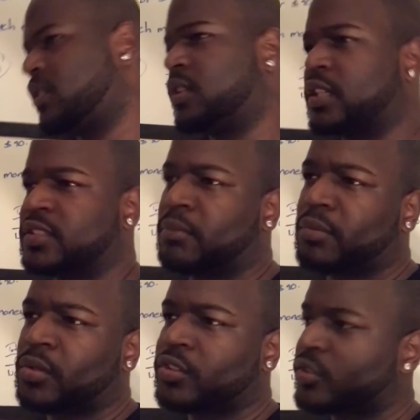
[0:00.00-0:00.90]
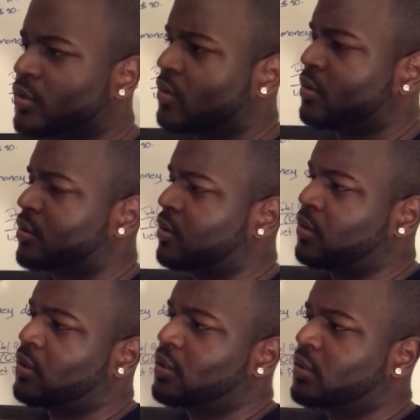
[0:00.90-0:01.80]
because the most
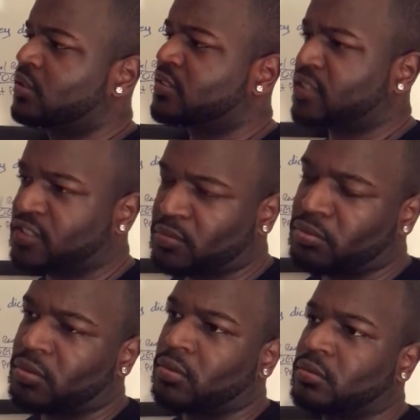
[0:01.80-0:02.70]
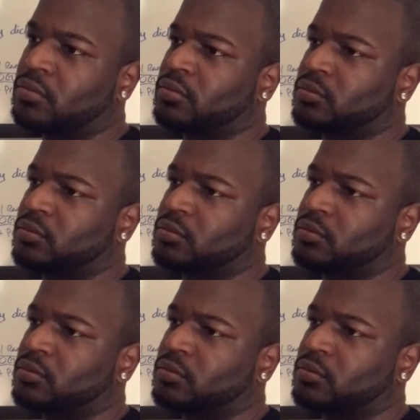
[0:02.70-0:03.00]
sensible